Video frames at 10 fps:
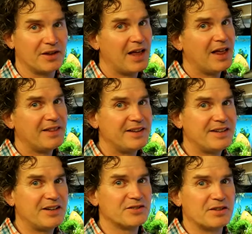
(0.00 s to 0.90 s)
So
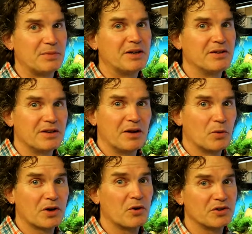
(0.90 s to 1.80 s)
these heaters have been a
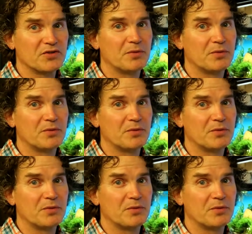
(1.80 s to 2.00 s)
workhorse